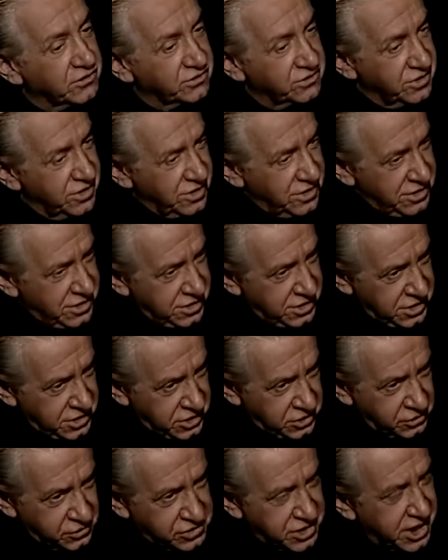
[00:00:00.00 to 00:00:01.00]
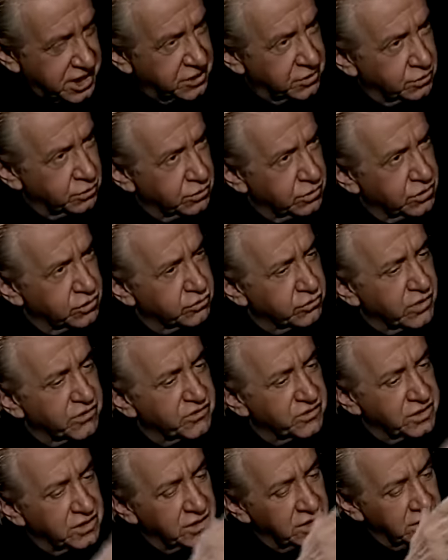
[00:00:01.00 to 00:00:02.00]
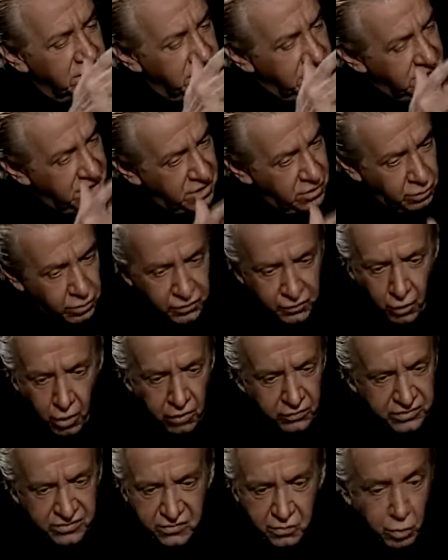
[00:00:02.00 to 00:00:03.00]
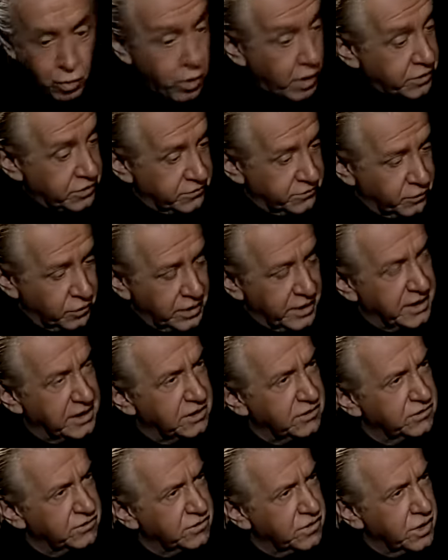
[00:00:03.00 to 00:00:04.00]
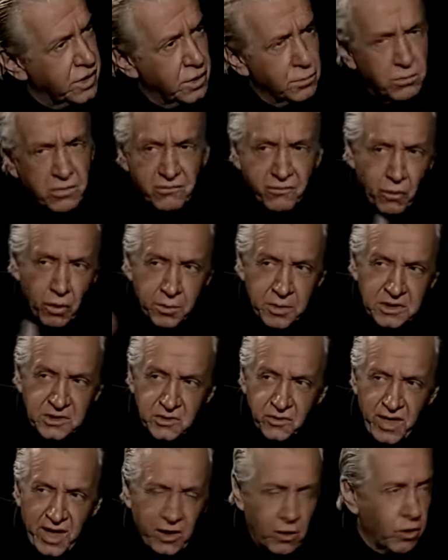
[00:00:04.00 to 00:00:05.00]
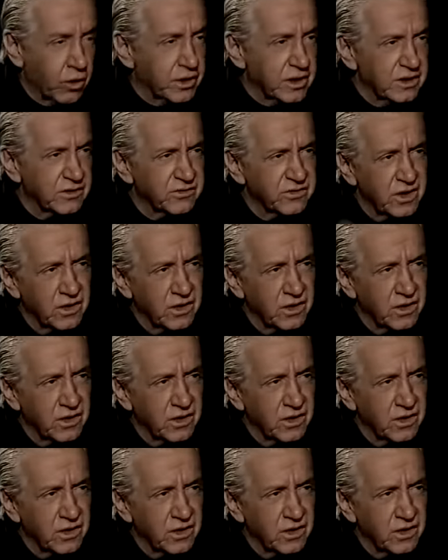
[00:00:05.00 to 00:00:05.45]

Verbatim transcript: as an entertainer, dressing with all these wonderful ladies, performing to that